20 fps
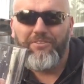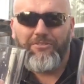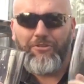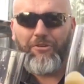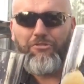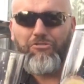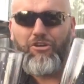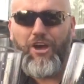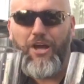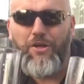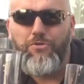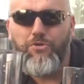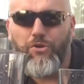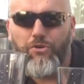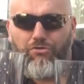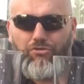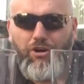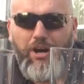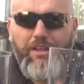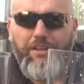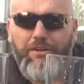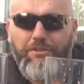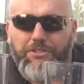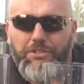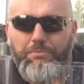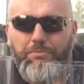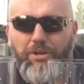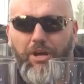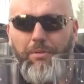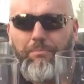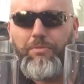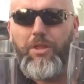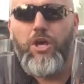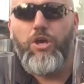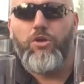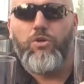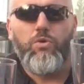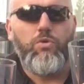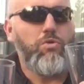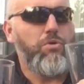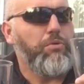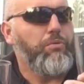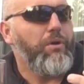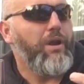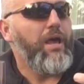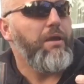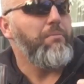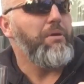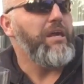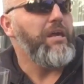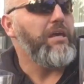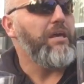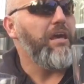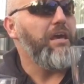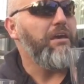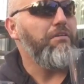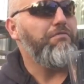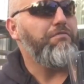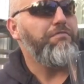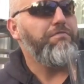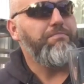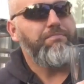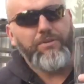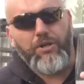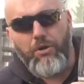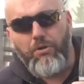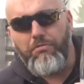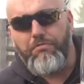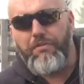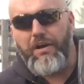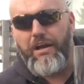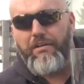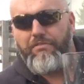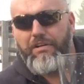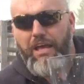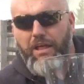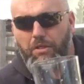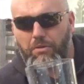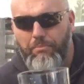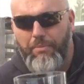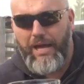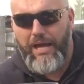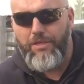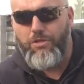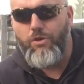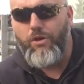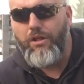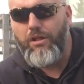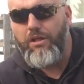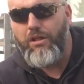So I challenge you to try that sometime. Usually when I make a 5-gallon batch,